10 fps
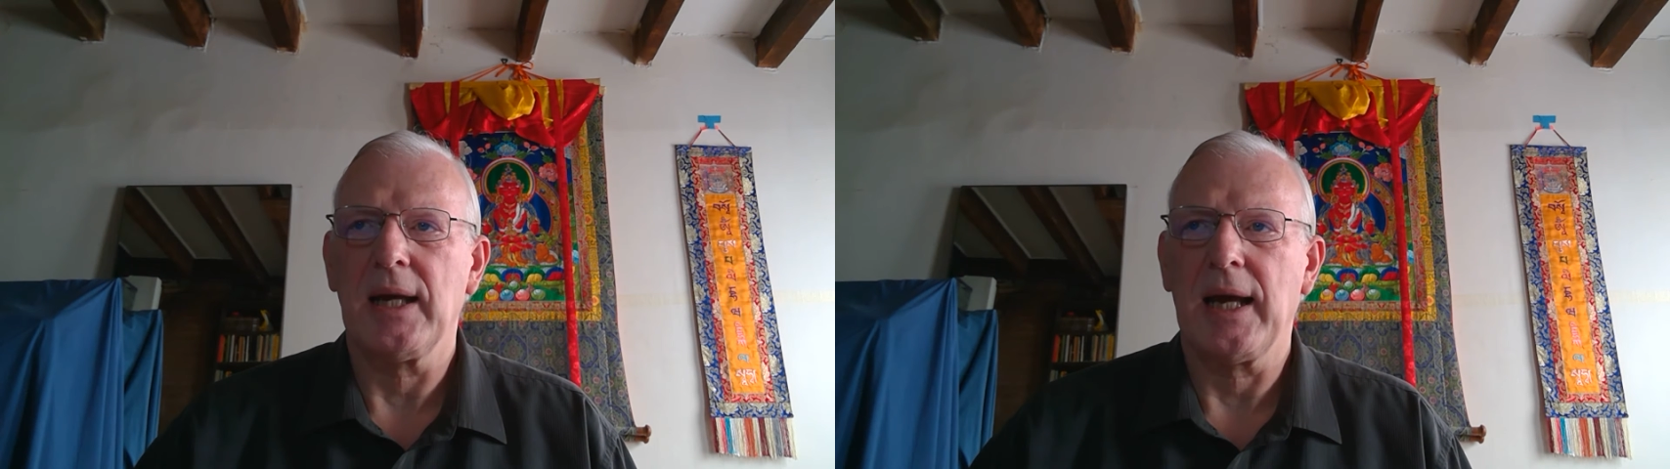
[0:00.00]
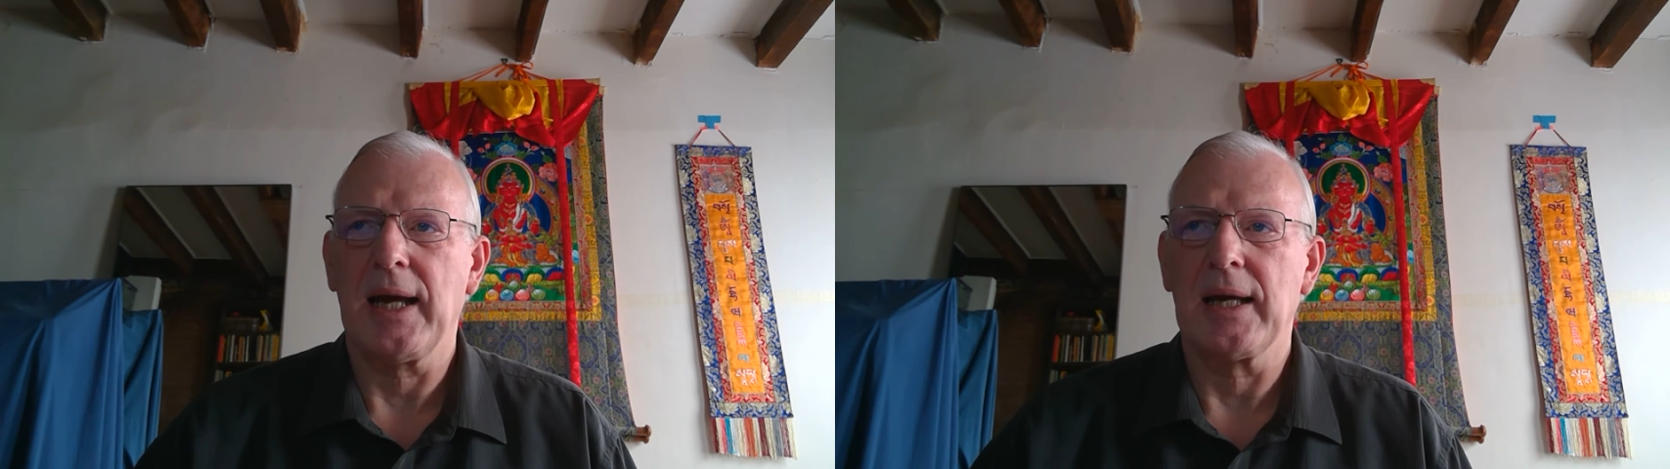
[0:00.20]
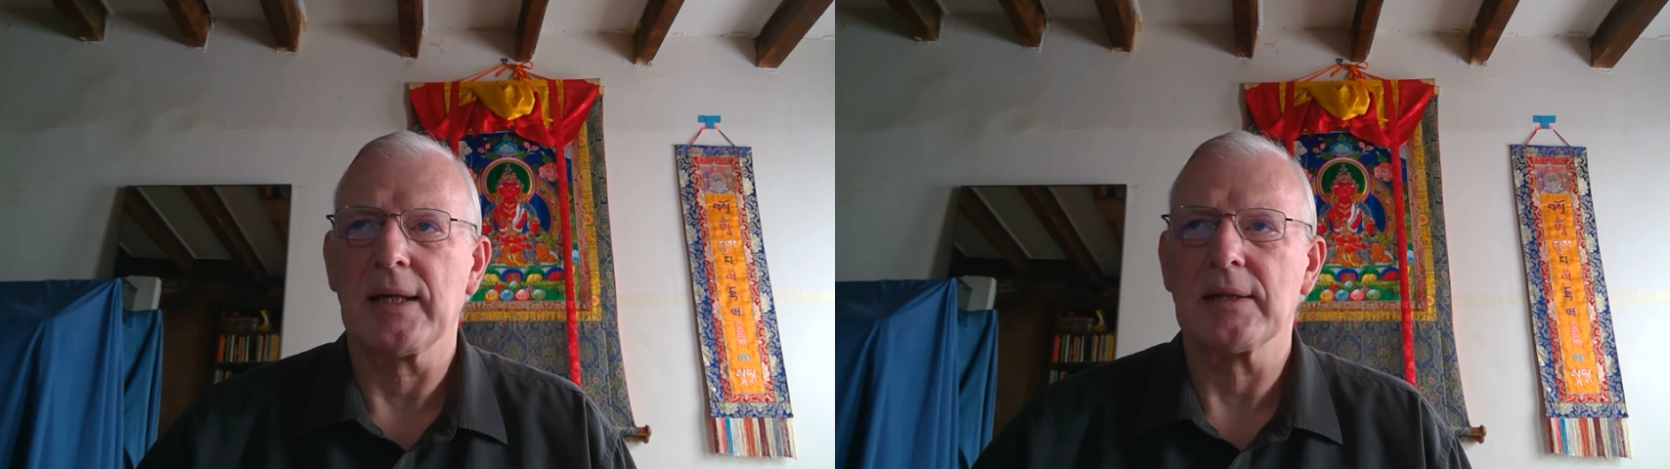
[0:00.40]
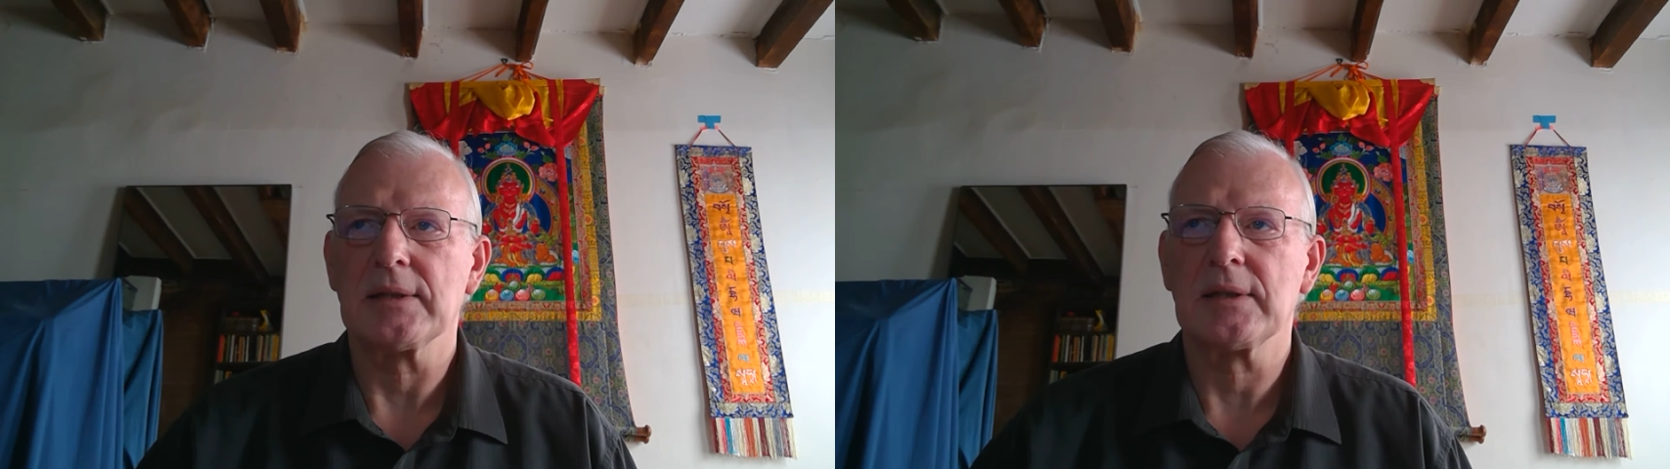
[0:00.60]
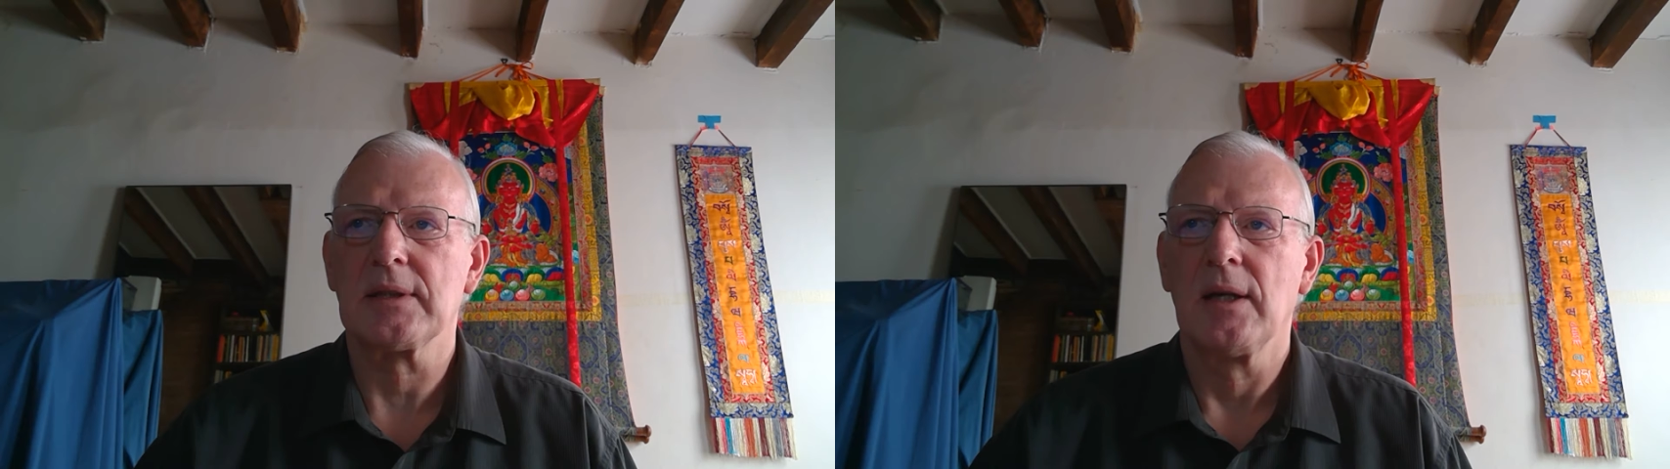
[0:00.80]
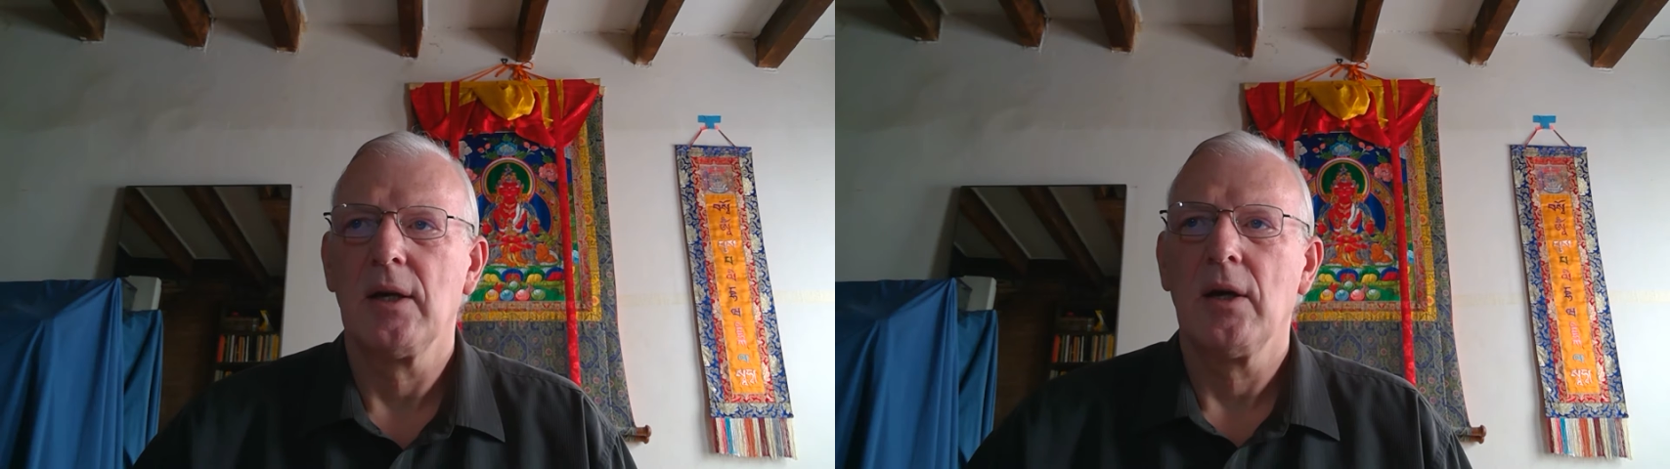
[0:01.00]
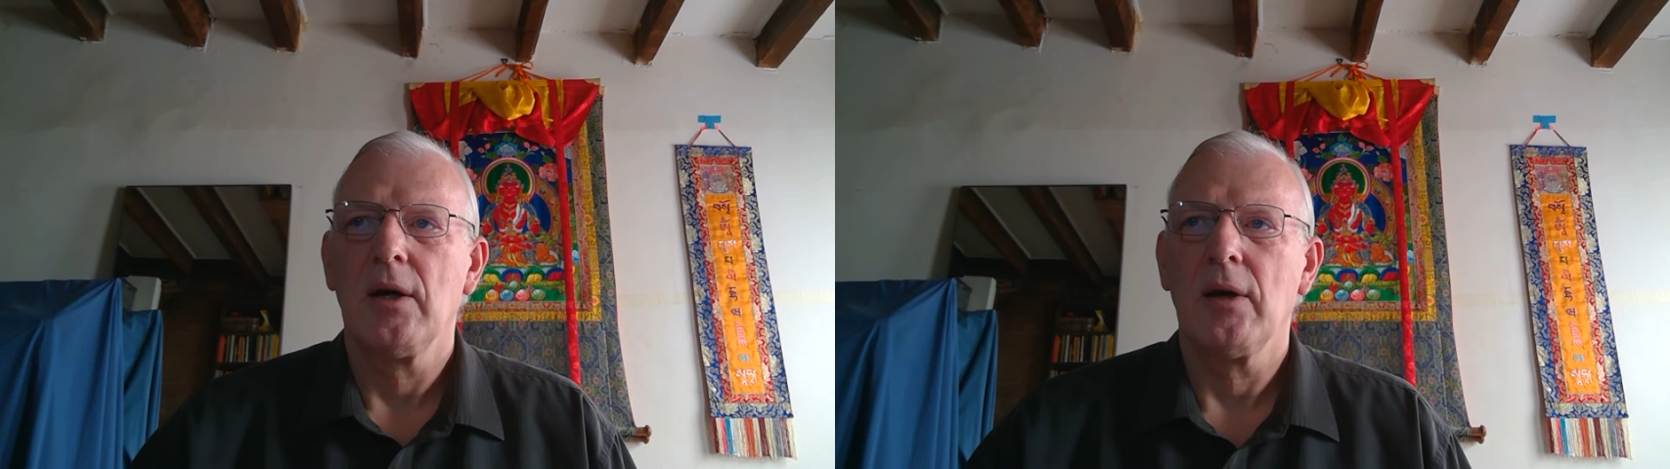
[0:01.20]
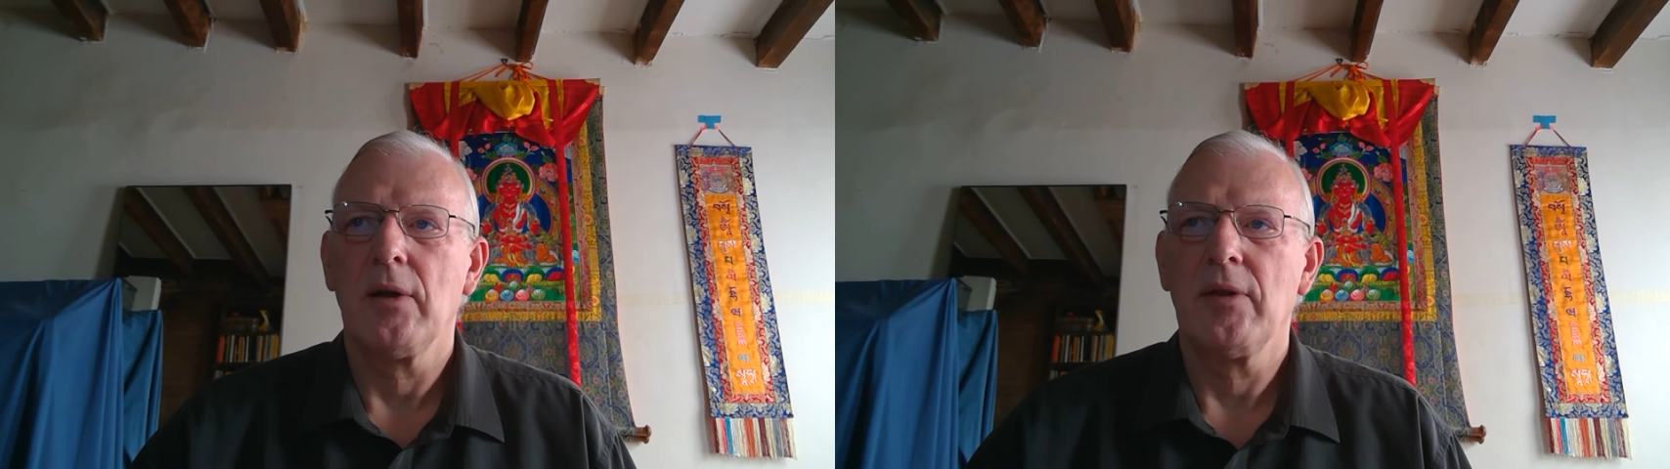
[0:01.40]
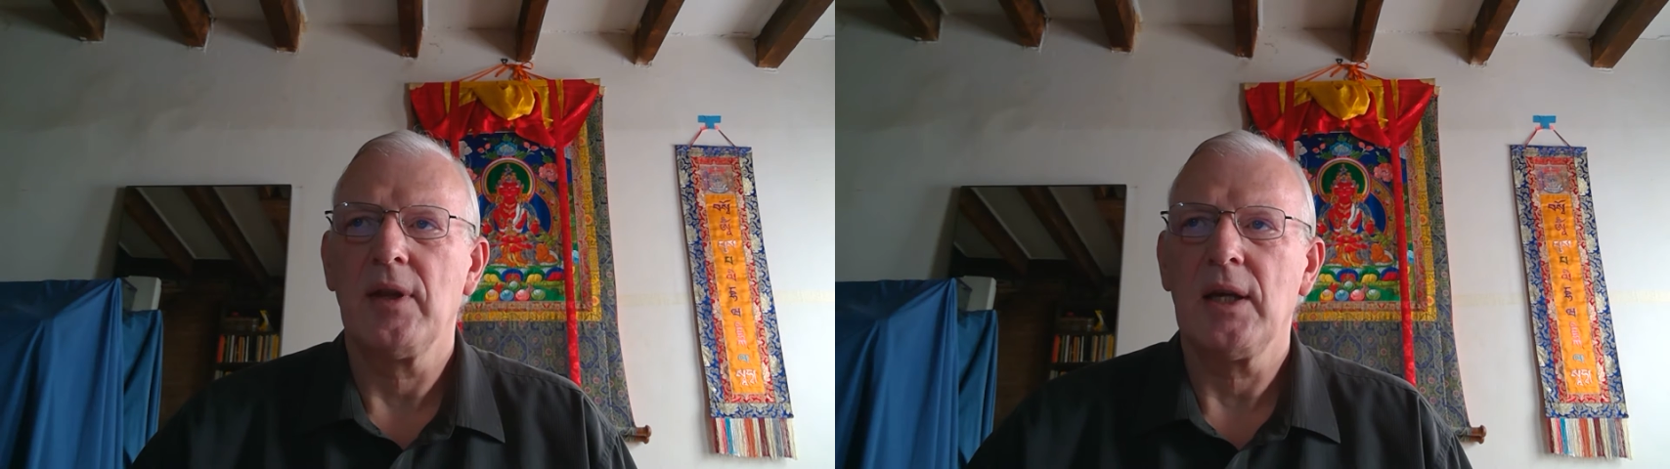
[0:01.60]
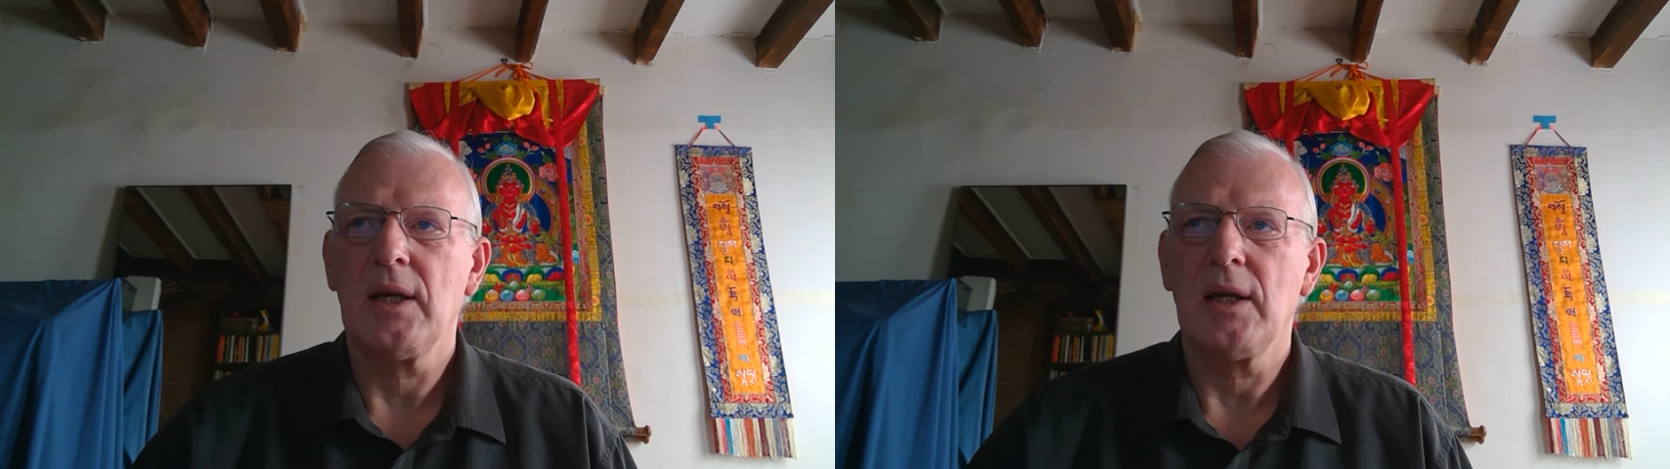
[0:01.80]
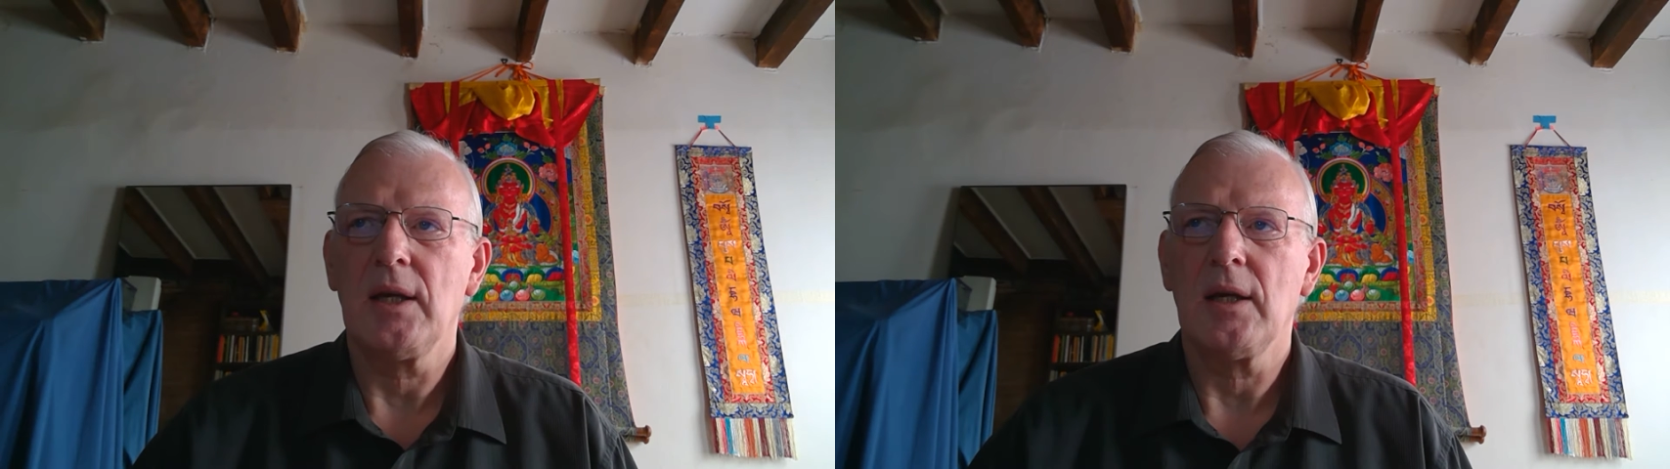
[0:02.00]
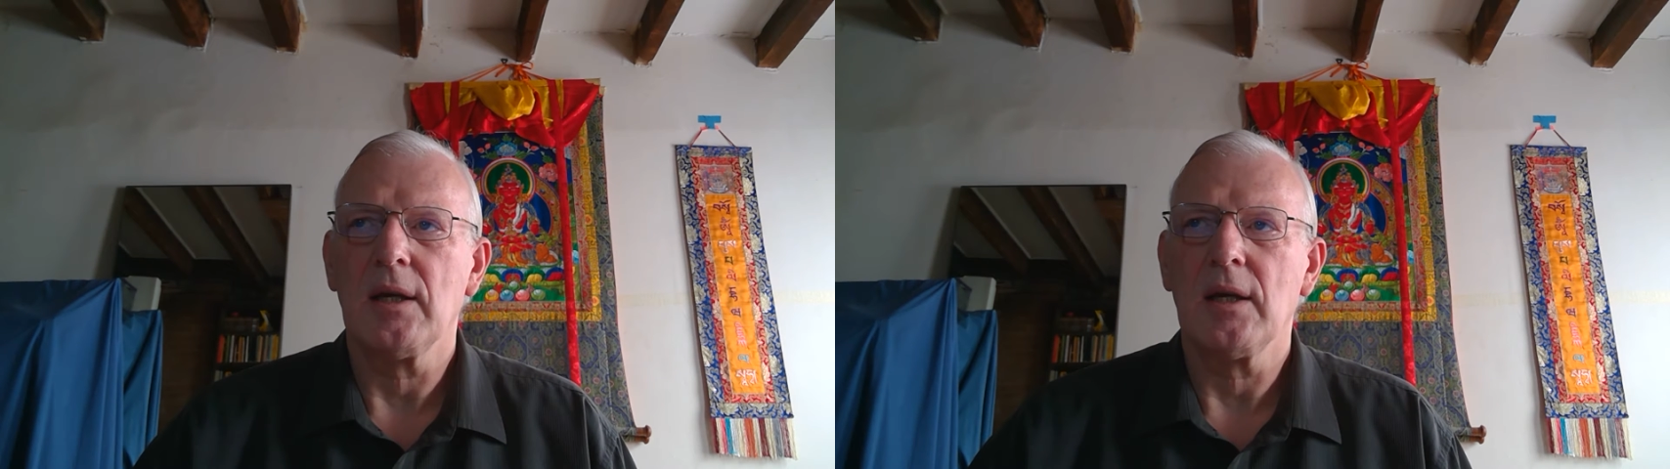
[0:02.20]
as the